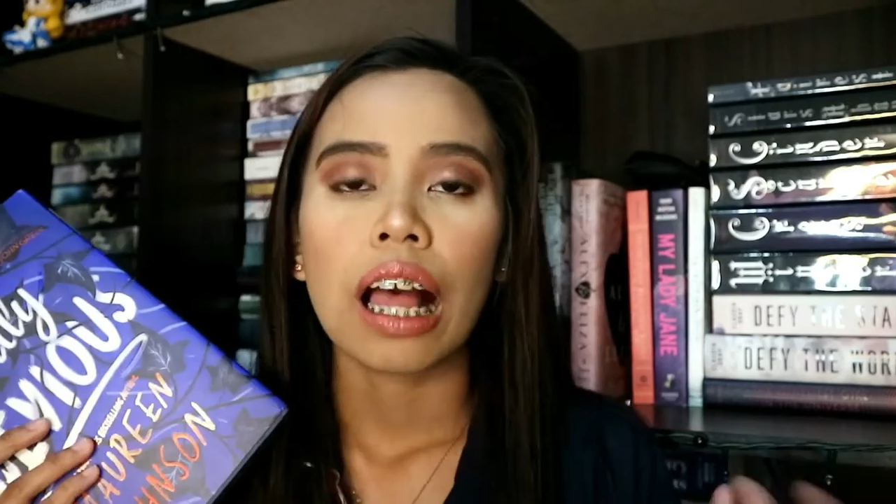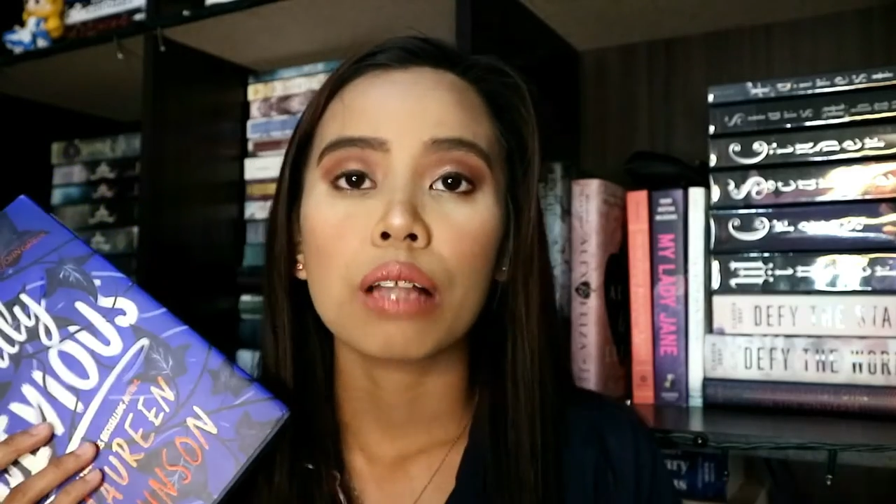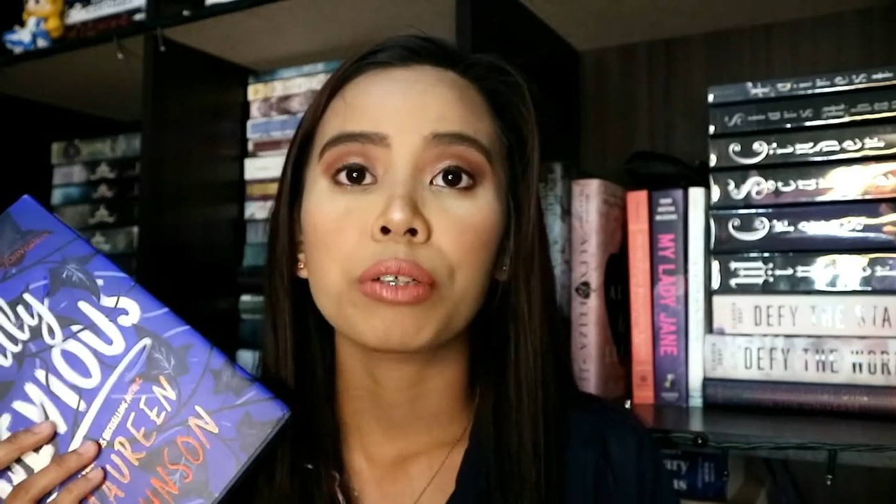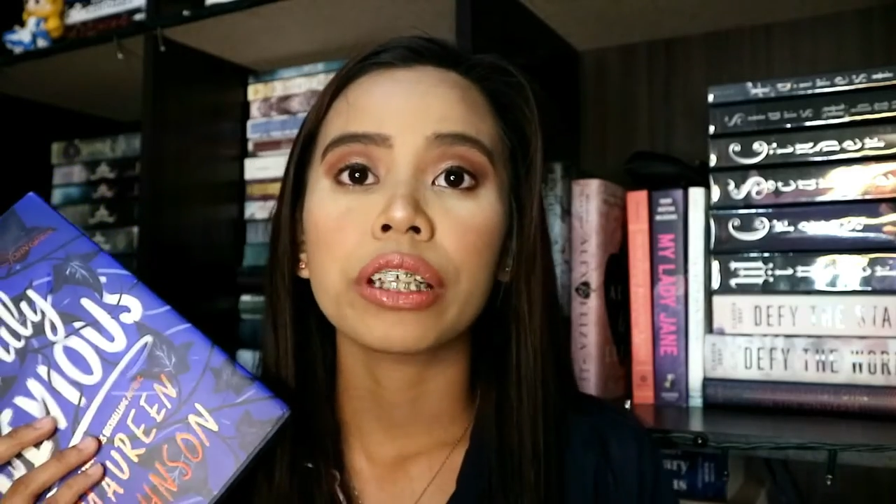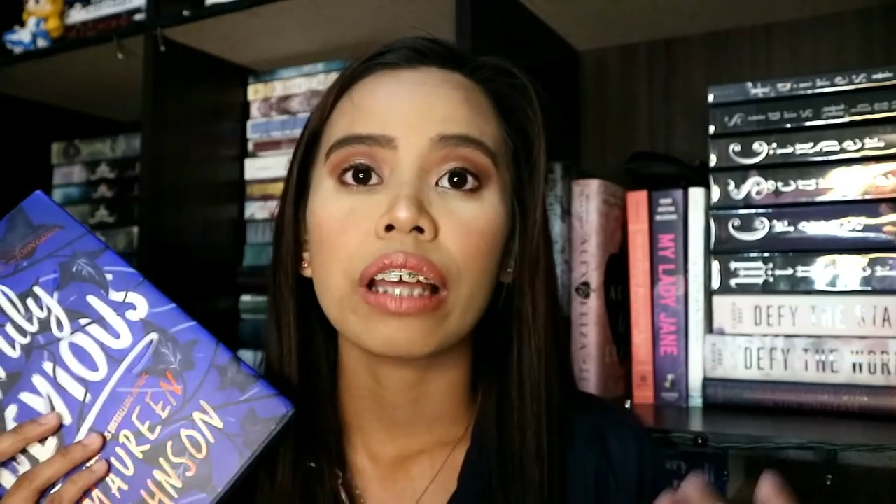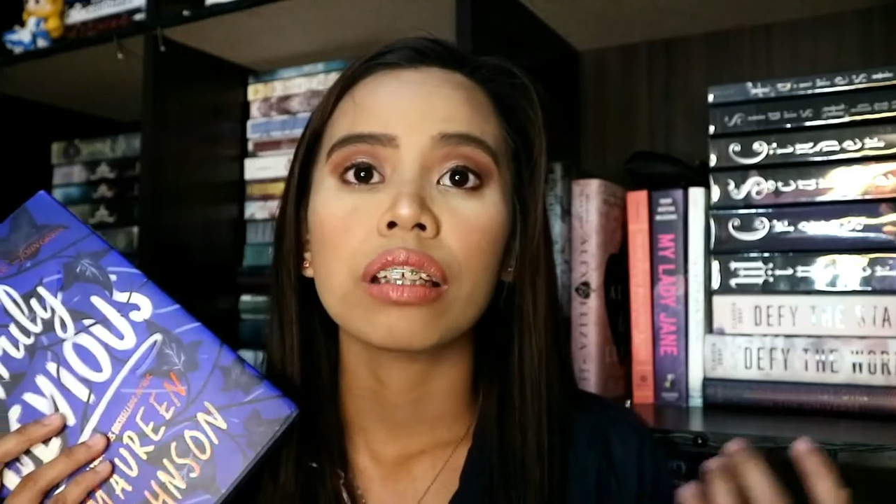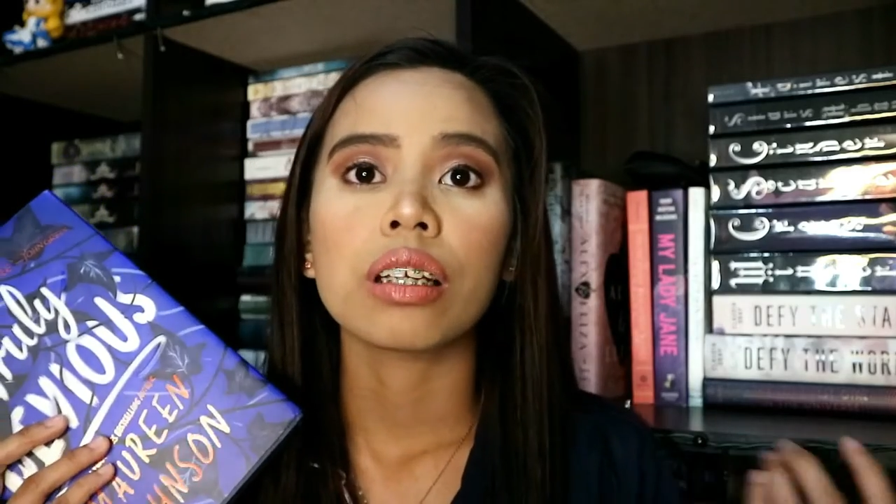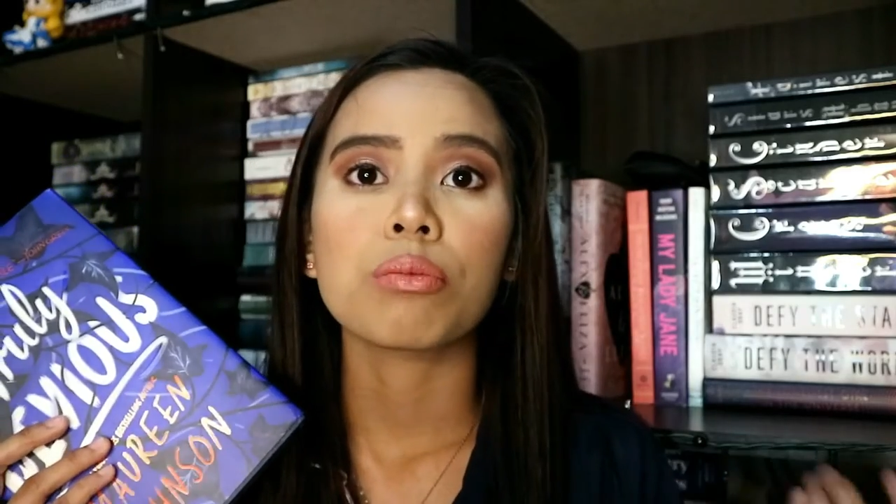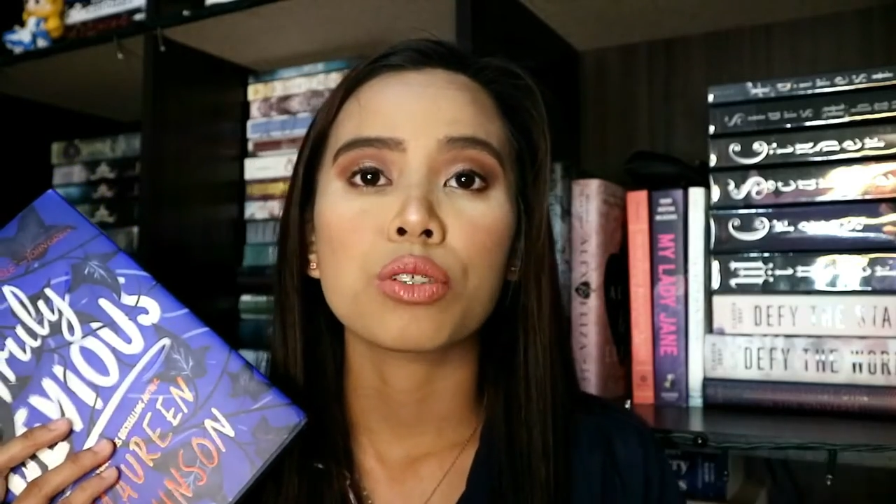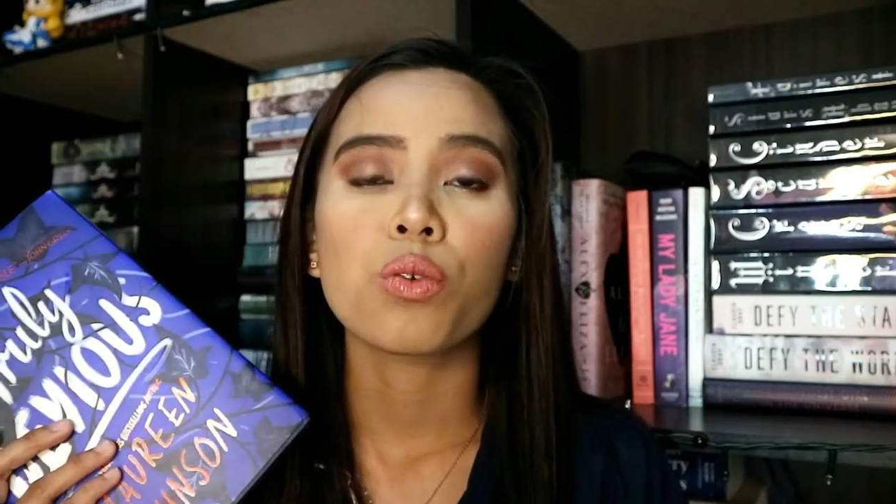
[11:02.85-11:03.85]
Albert
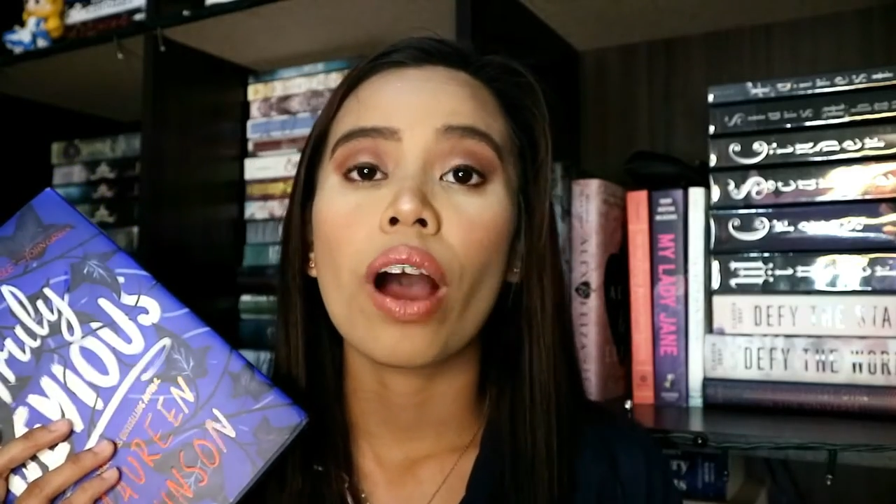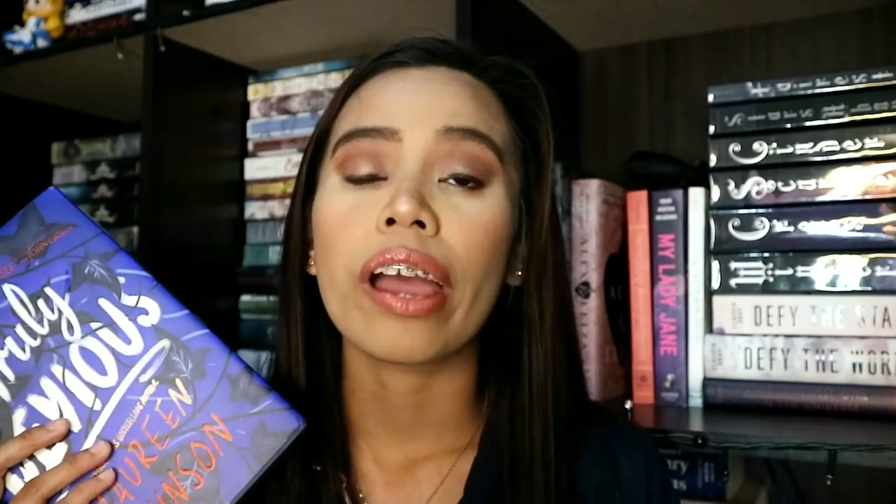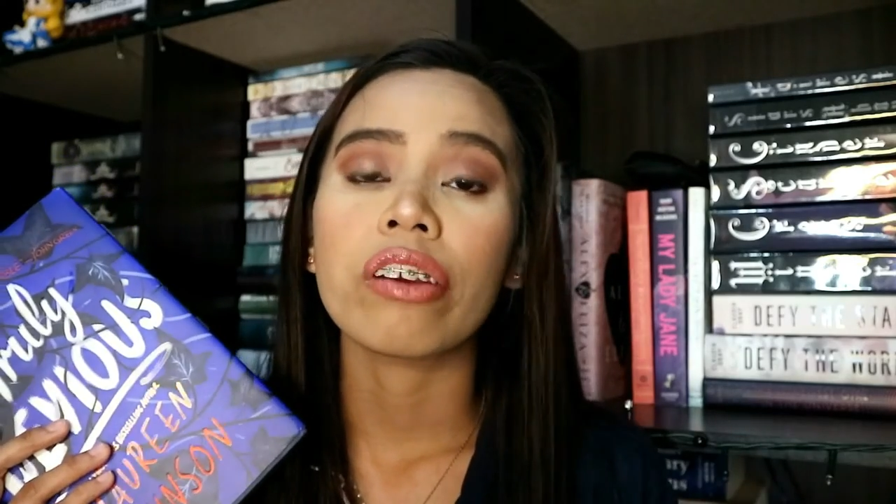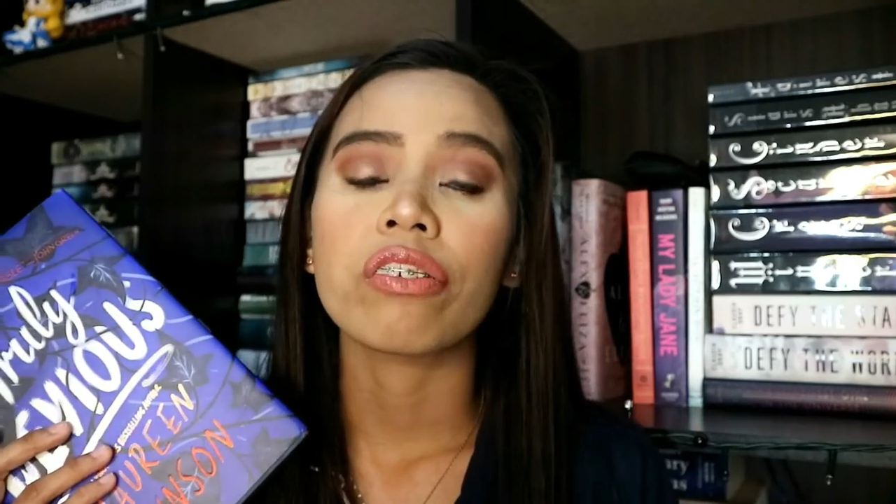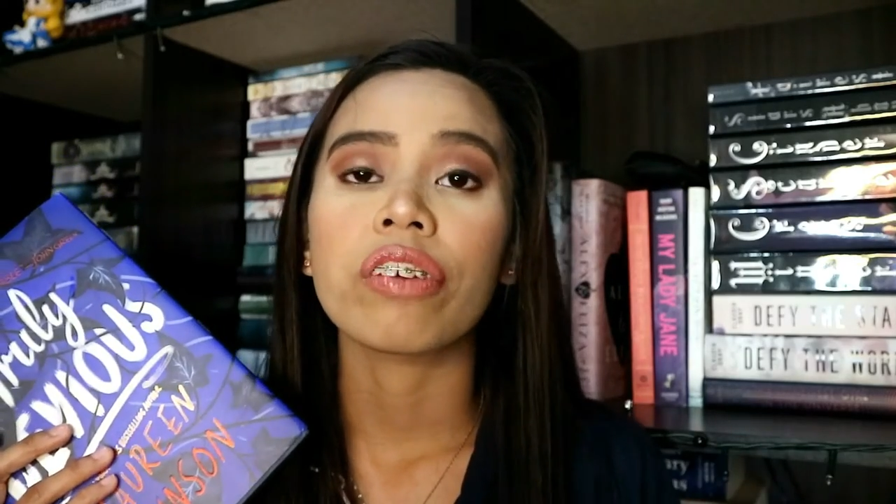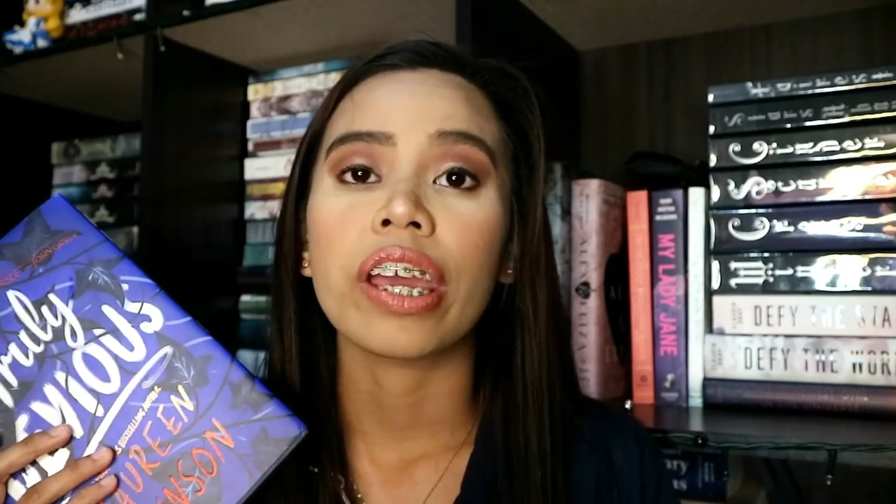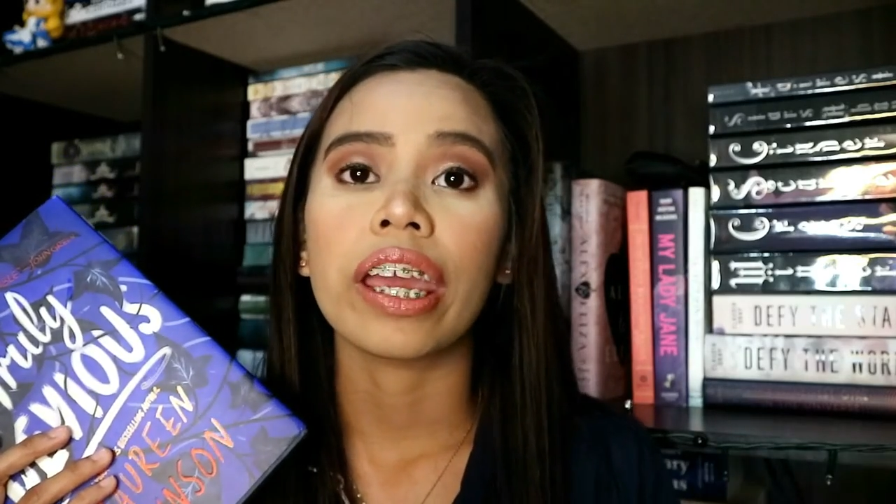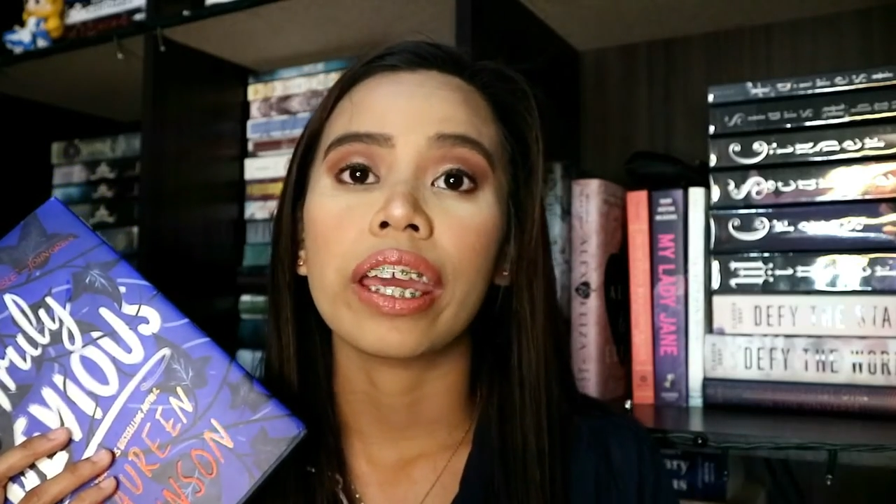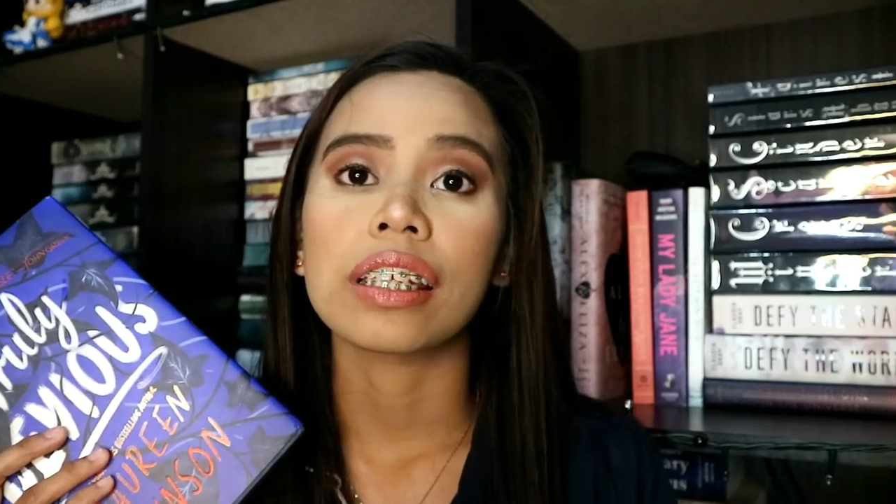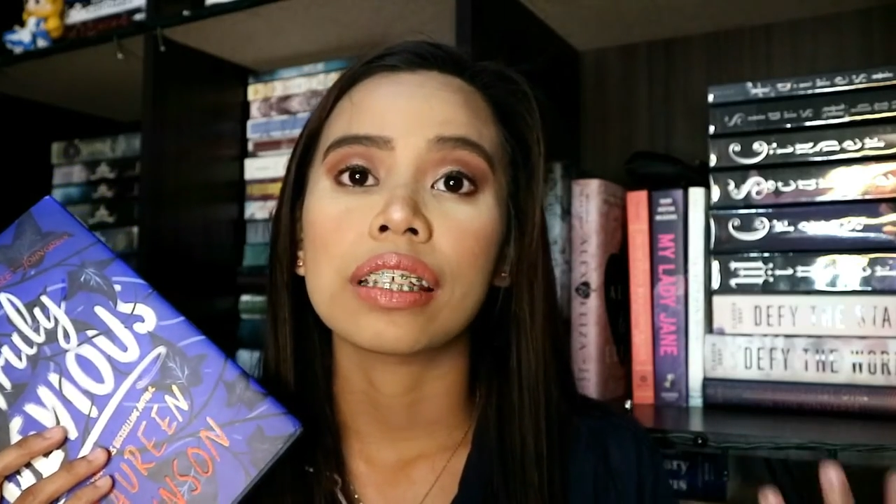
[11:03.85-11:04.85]
Ellingham's wife
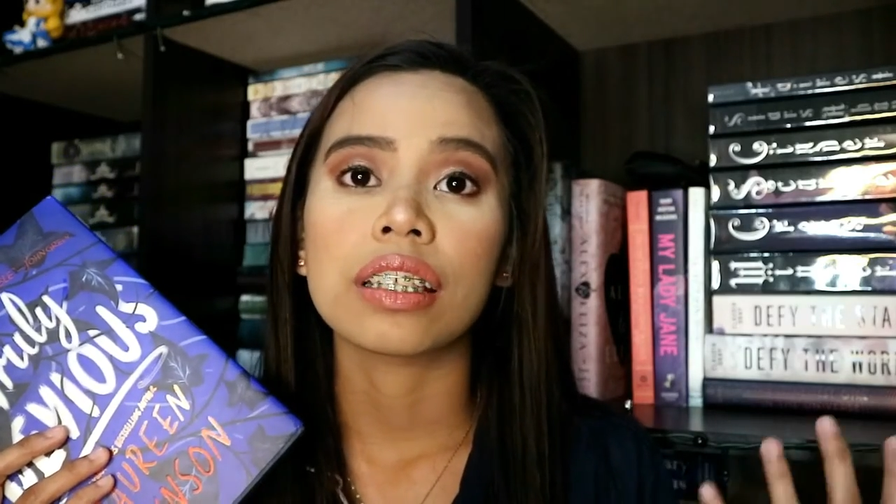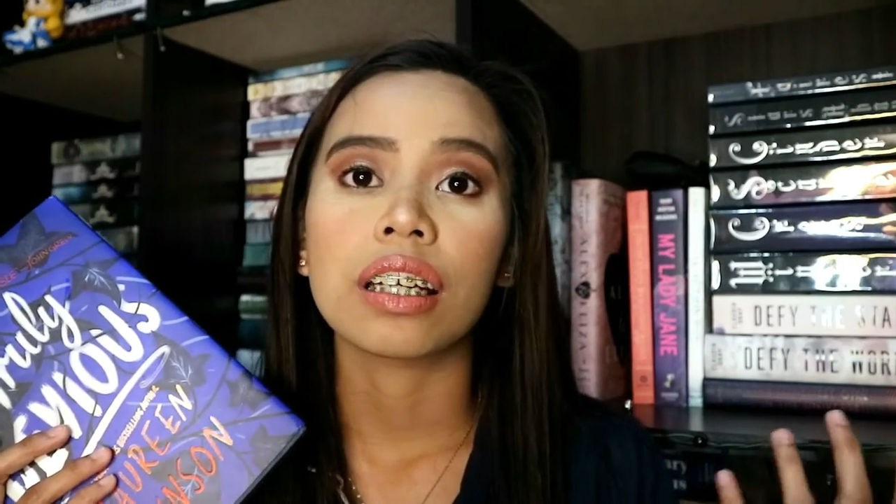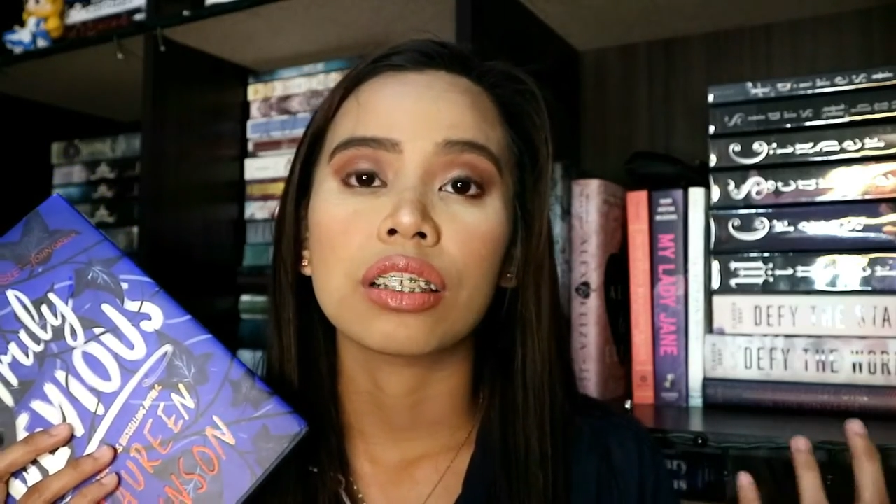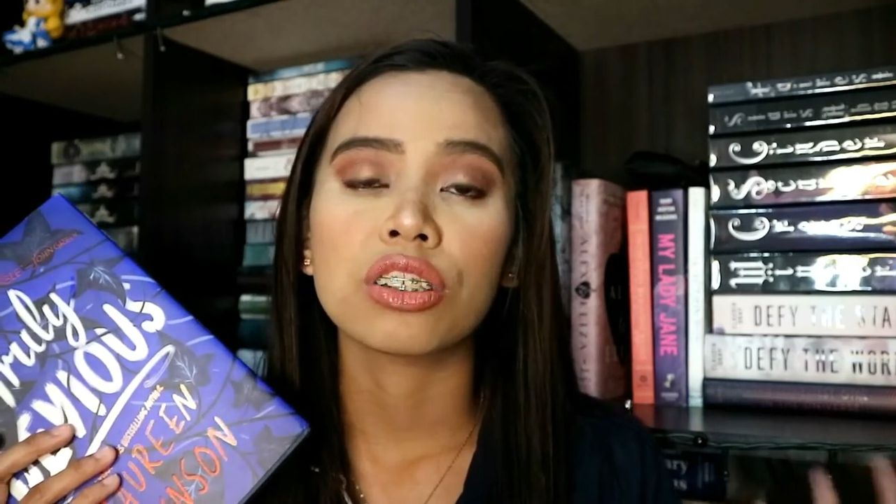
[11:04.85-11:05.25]
and